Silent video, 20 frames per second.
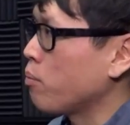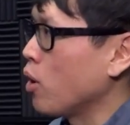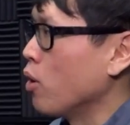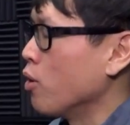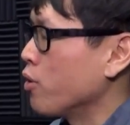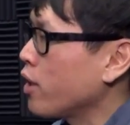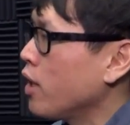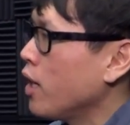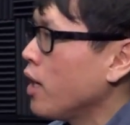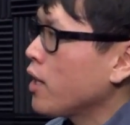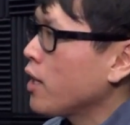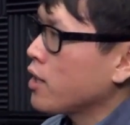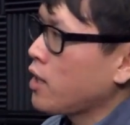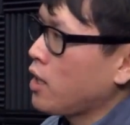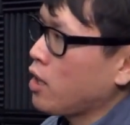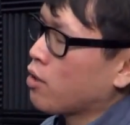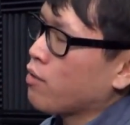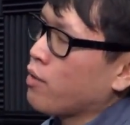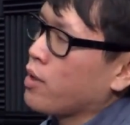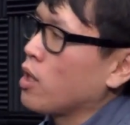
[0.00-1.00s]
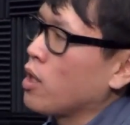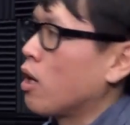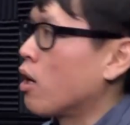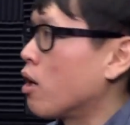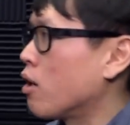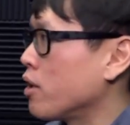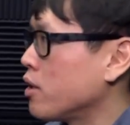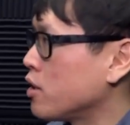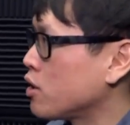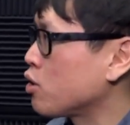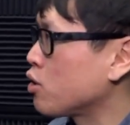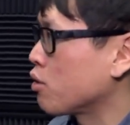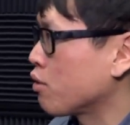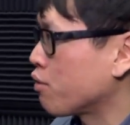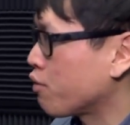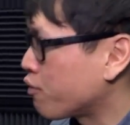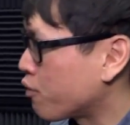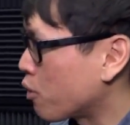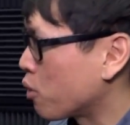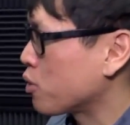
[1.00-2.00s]
both. Gear VR is your
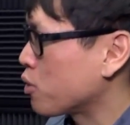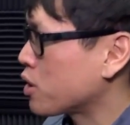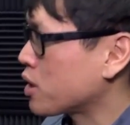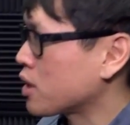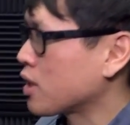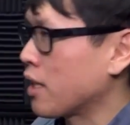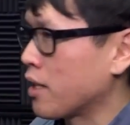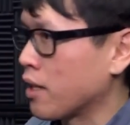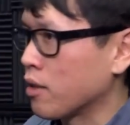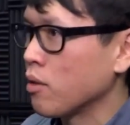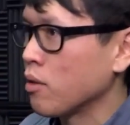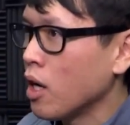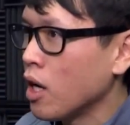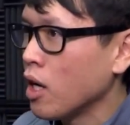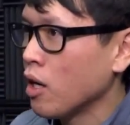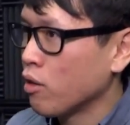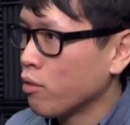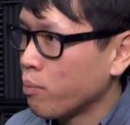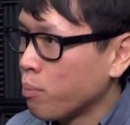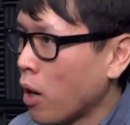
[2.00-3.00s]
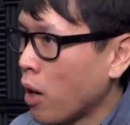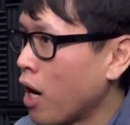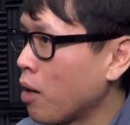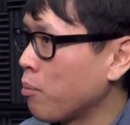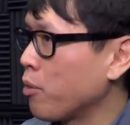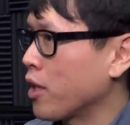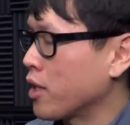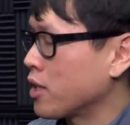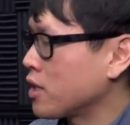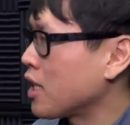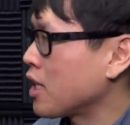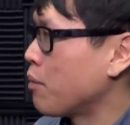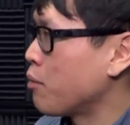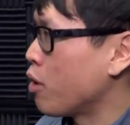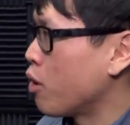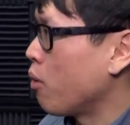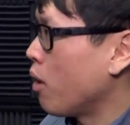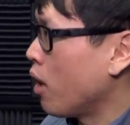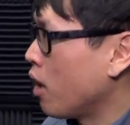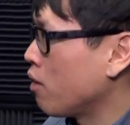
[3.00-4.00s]
first kind of public
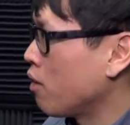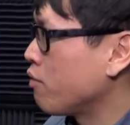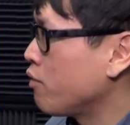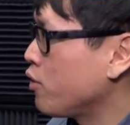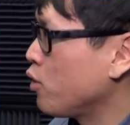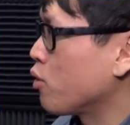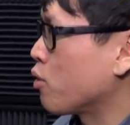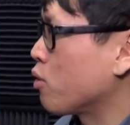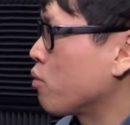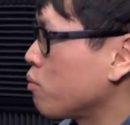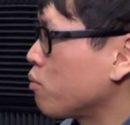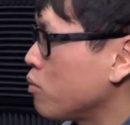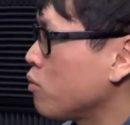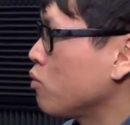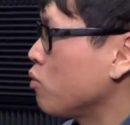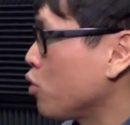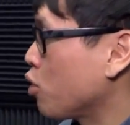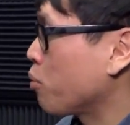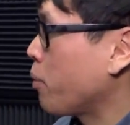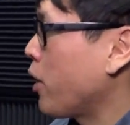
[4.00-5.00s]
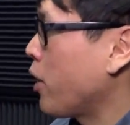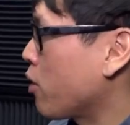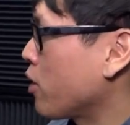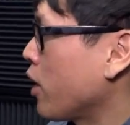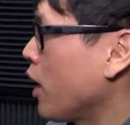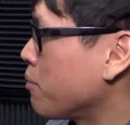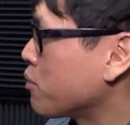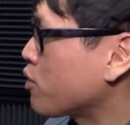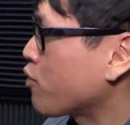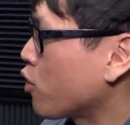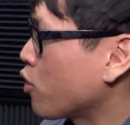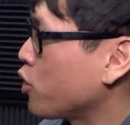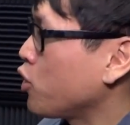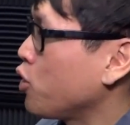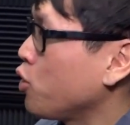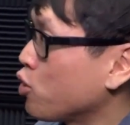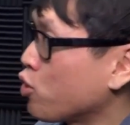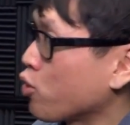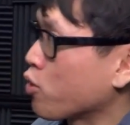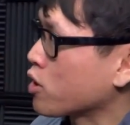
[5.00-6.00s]
demo of your paradigms for
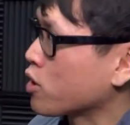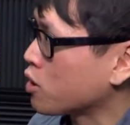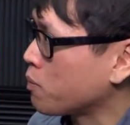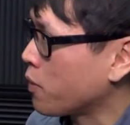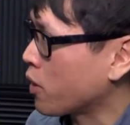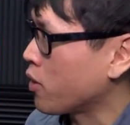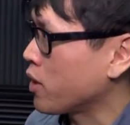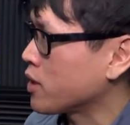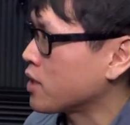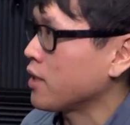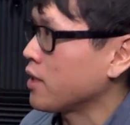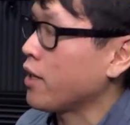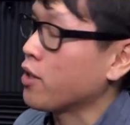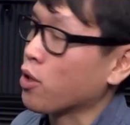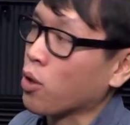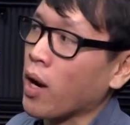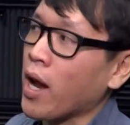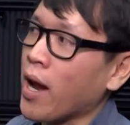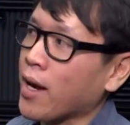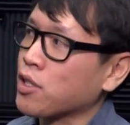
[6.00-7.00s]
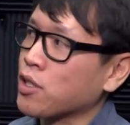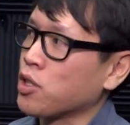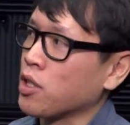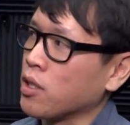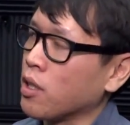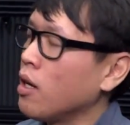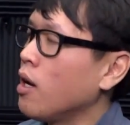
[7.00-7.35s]
user experience and interaction.